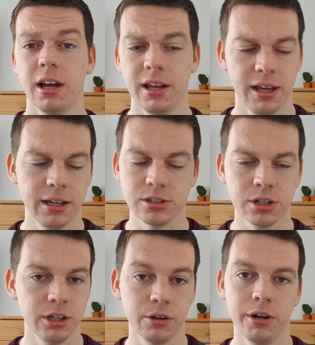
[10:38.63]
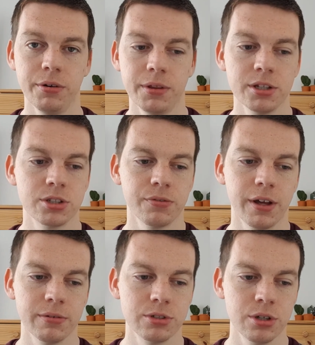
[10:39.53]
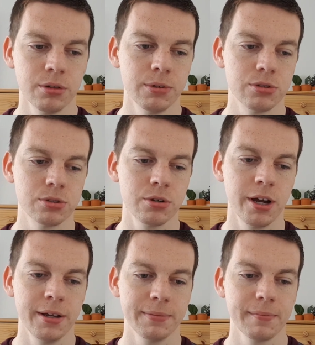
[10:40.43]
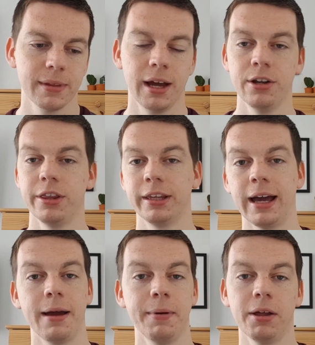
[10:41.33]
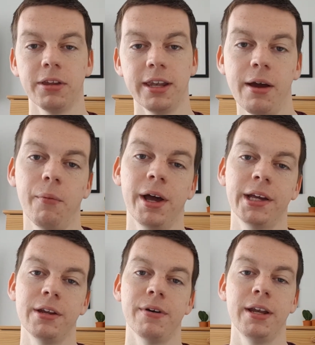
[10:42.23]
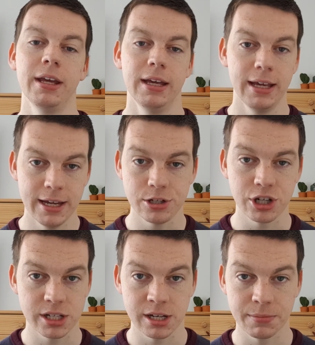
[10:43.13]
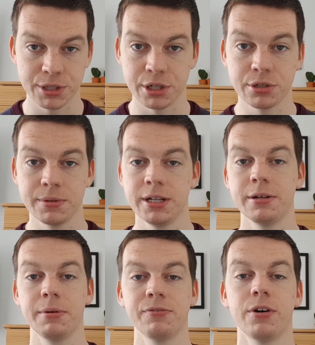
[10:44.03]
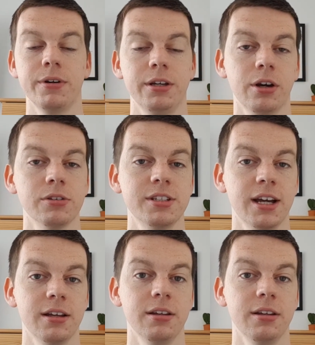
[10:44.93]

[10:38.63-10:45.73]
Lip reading: he totally agreed with the stuff that I was doing, which was great. I know the guy I met on the networking event, he checked out my social media before we had